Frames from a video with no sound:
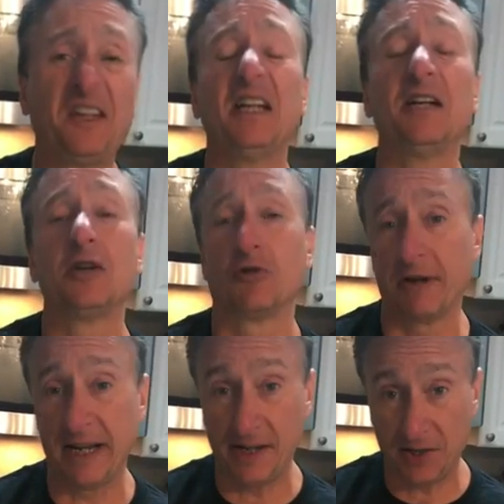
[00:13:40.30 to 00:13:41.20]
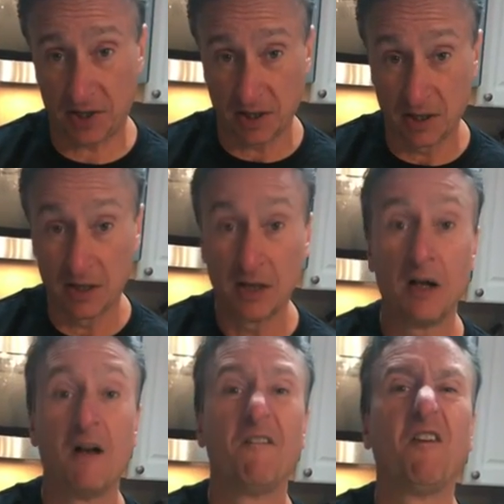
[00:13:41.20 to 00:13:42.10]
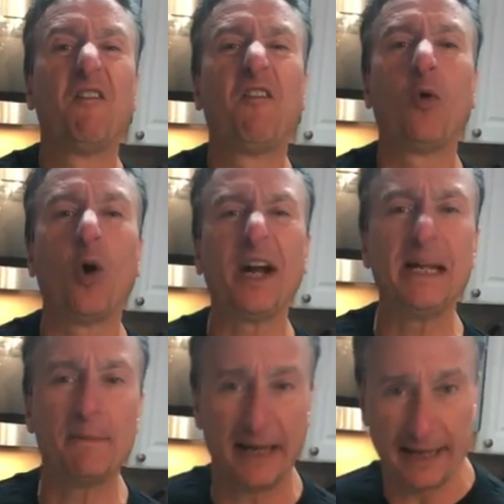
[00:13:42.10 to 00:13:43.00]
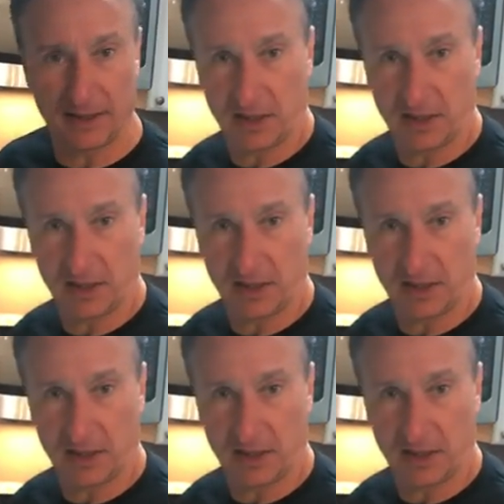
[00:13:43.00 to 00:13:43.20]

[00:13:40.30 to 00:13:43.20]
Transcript: degrees for 40 minutes.